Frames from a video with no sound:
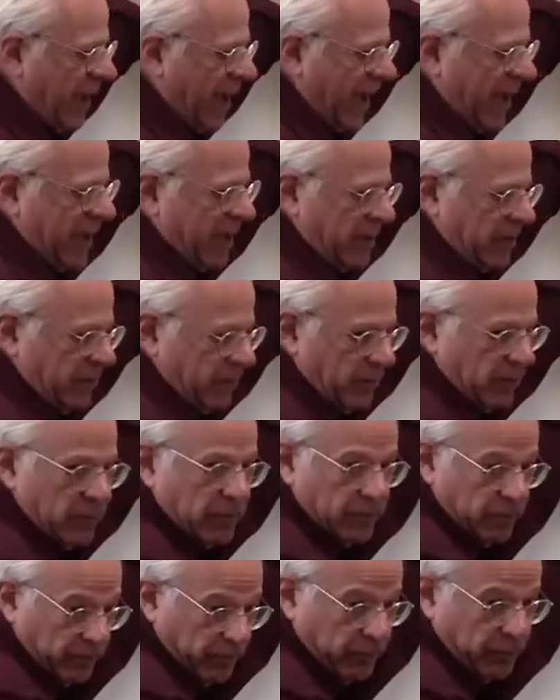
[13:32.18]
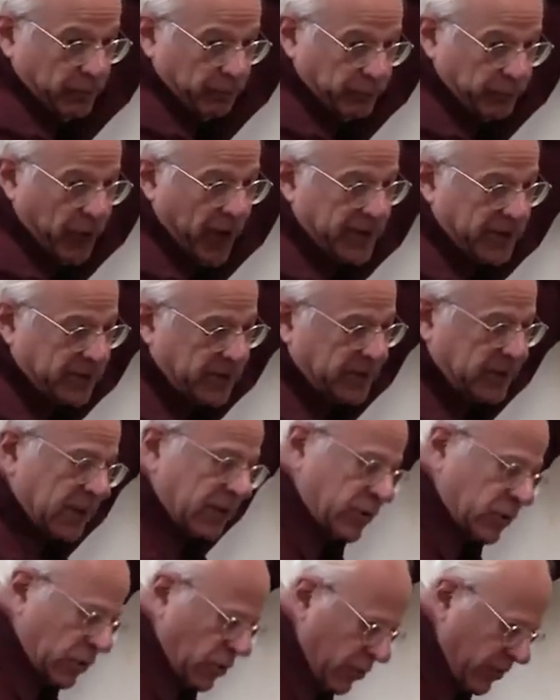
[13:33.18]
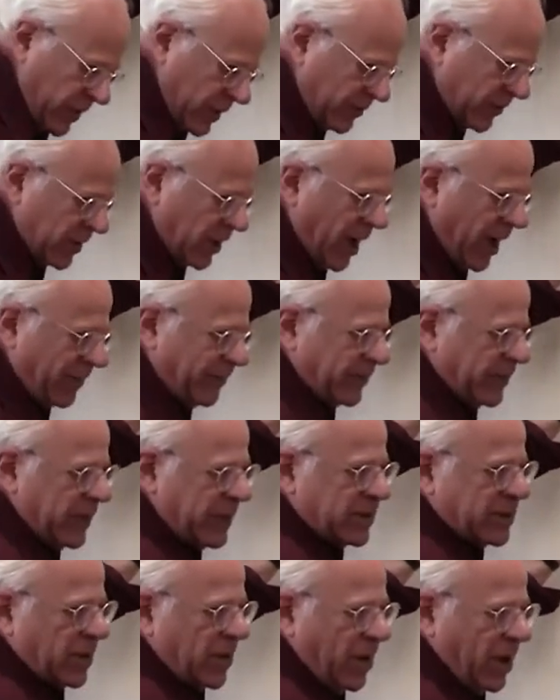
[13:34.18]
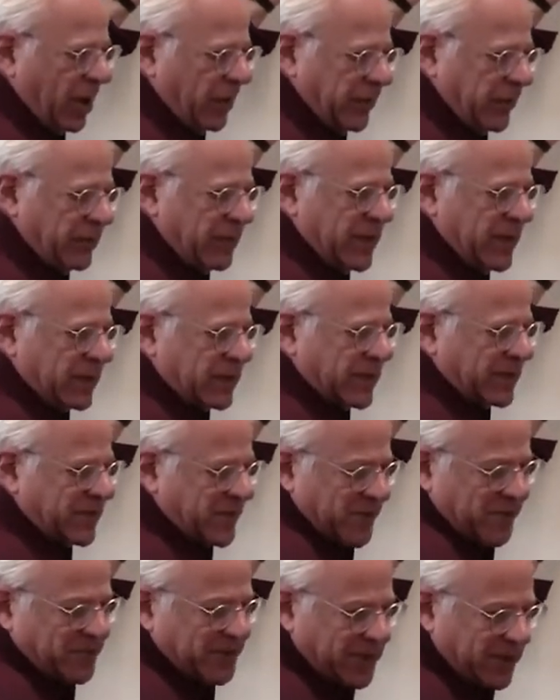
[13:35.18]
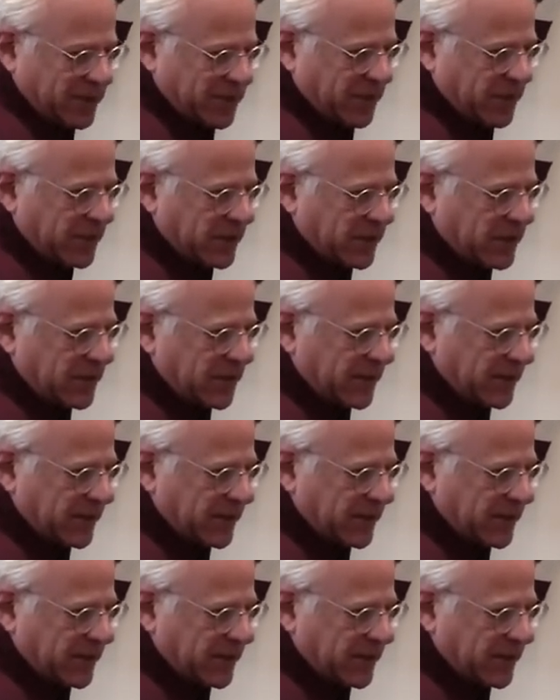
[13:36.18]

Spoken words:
higher prices, assuming monopoly is in all the means of subsistence,